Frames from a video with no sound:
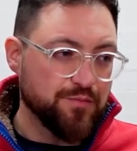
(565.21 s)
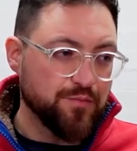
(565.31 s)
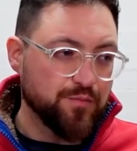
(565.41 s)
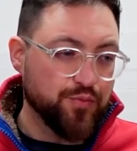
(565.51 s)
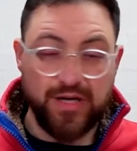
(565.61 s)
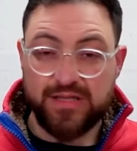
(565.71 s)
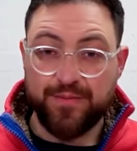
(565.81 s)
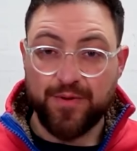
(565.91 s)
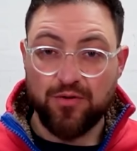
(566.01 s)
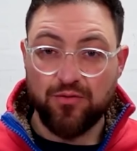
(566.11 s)
Pretty
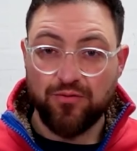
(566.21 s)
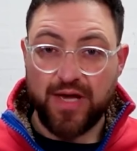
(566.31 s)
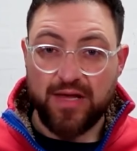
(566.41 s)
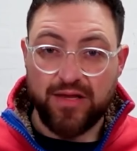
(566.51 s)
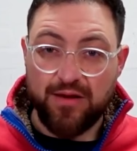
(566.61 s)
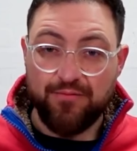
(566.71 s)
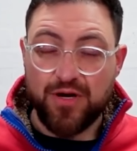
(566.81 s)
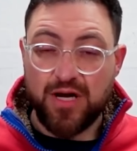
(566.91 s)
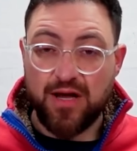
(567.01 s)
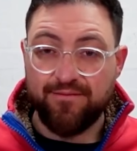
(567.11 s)
typical that they
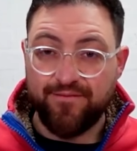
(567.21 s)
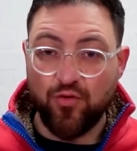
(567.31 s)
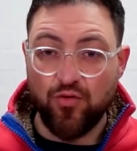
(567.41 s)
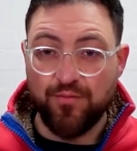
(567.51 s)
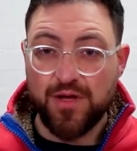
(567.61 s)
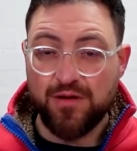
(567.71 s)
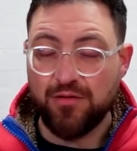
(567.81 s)
would hit form,